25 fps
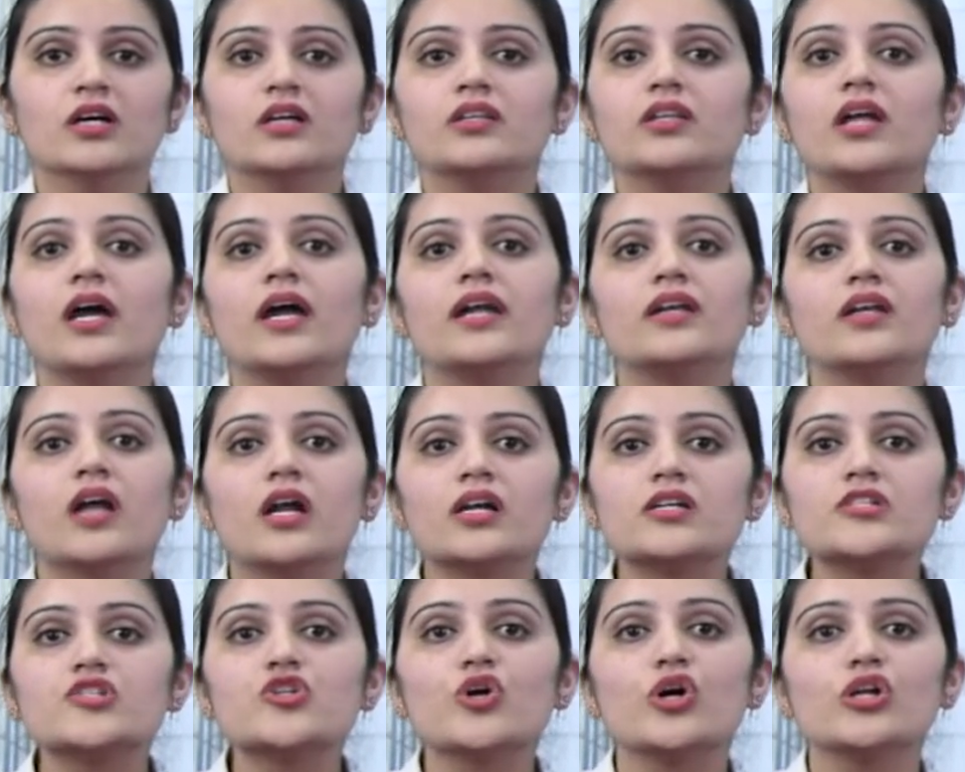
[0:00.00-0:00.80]
the
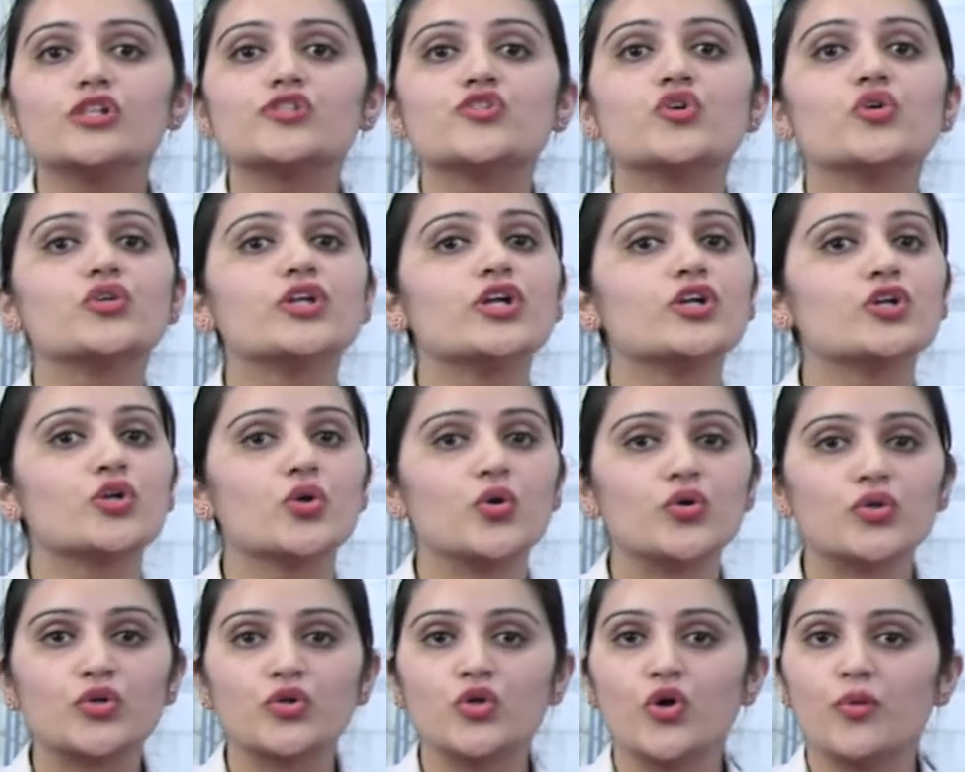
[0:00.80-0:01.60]
adults also, they
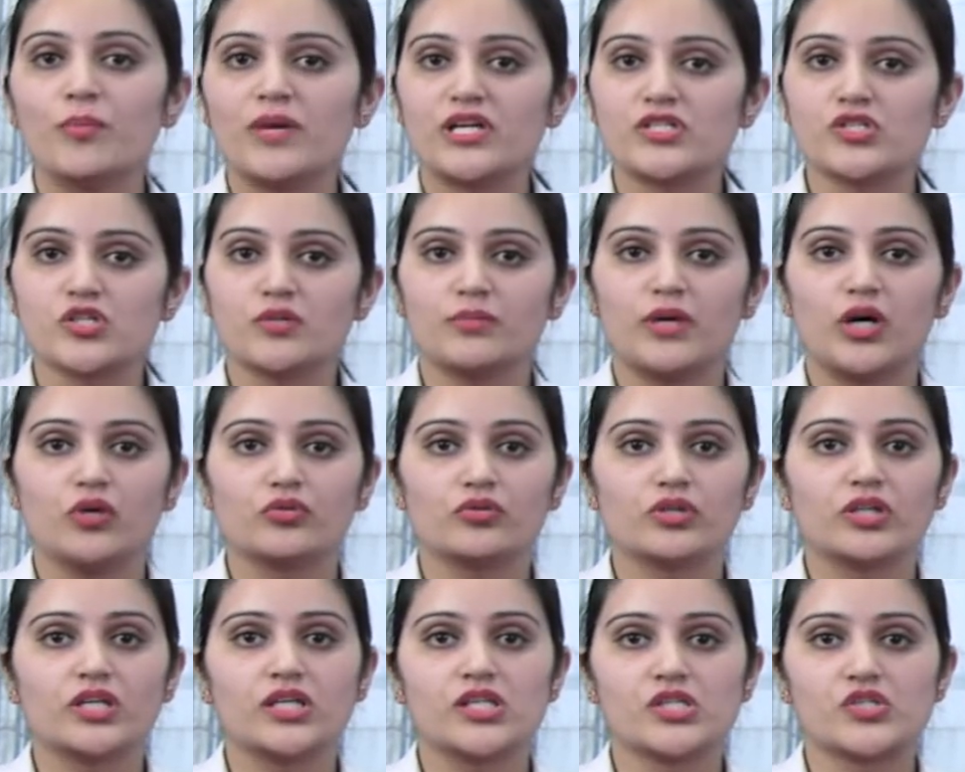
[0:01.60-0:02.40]
don't know much
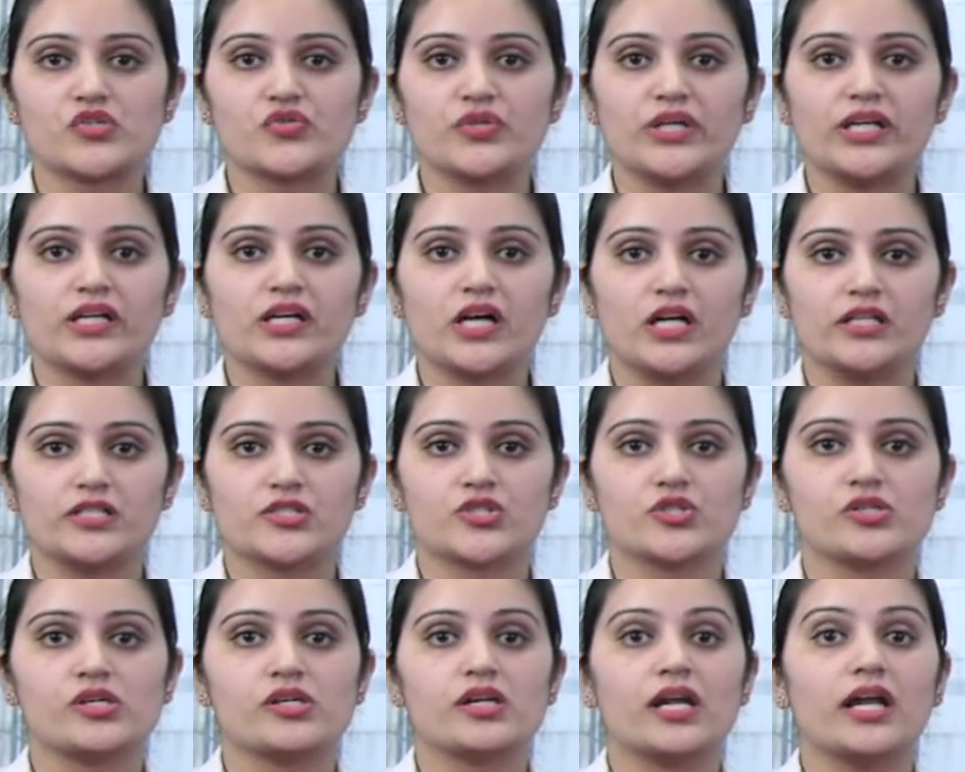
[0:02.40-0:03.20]
about the history,
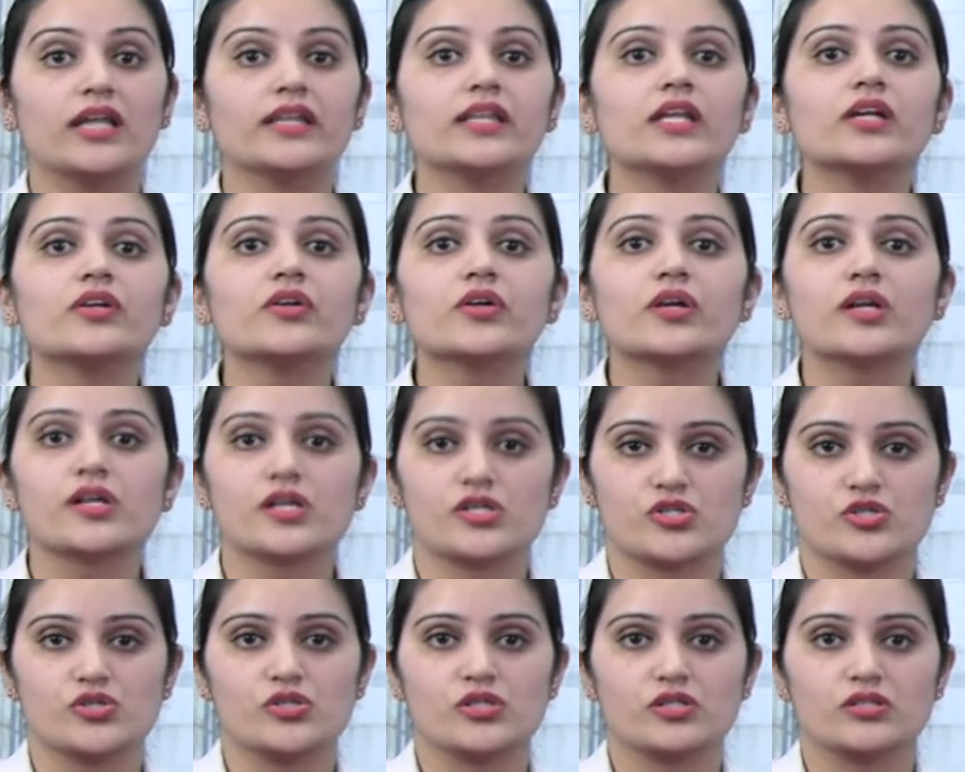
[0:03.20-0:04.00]
culture and the
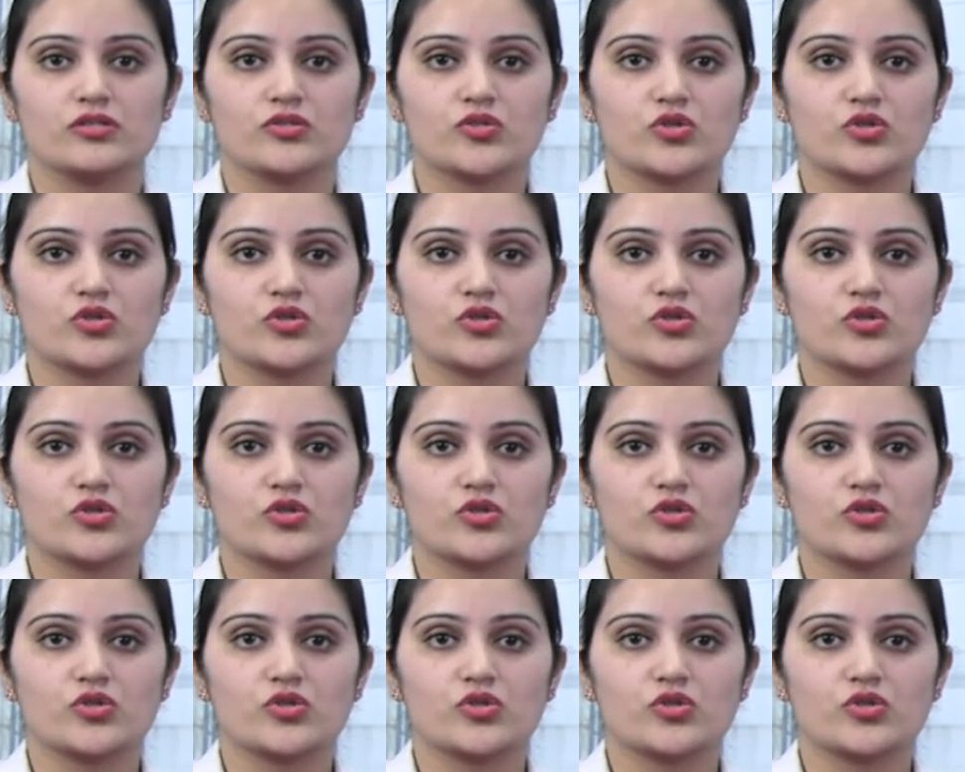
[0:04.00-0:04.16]
tradition.